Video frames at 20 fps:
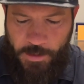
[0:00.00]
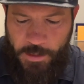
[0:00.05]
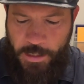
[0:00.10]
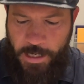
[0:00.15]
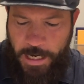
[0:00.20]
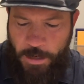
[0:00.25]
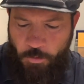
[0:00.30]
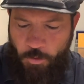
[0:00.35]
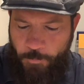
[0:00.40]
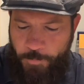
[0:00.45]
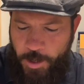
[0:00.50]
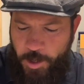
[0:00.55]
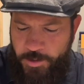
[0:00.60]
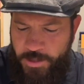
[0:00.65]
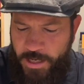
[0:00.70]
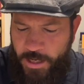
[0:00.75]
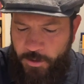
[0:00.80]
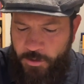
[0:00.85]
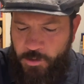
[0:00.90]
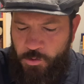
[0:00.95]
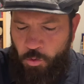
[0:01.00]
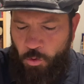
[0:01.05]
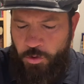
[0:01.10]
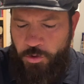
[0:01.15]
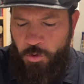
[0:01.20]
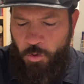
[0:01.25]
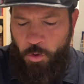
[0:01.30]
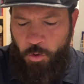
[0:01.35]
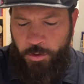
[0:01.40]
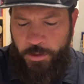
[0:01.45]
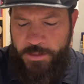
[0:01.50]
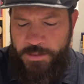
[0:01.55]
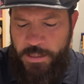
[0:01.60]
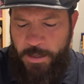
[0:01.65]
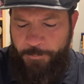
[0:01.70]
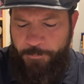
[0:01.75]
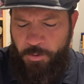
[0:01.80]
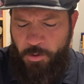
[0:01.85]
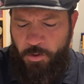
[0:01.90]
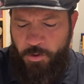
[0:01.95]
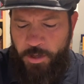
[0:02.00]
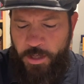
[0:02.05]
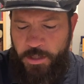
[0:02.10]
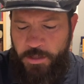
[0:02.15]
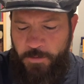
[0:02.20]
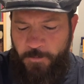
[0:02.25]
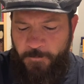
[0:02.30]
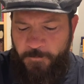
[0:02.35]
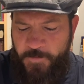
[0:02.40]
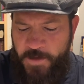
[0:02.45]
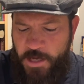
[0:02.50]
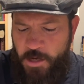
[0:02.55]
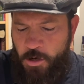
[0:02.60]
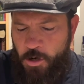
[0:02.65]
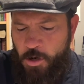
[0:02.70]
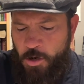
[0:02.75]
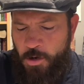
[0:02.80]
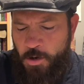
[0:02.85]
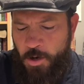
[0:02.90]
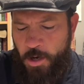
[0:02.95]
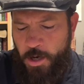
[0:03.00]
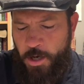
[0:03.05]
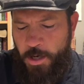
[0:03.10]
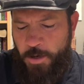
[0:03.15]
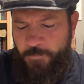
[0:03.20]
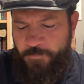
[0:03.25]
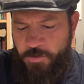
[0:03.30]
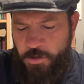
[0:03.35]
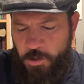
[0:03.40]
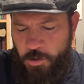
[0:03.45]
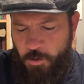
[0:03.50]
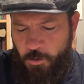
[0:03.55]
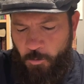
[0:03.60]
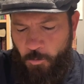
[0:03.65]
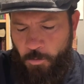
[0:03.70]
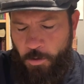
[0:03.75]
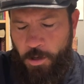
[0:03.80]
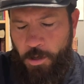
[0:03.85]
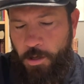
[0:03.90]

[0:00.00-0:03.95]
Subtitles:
"I will bow down toward your holy temple in the fear of you."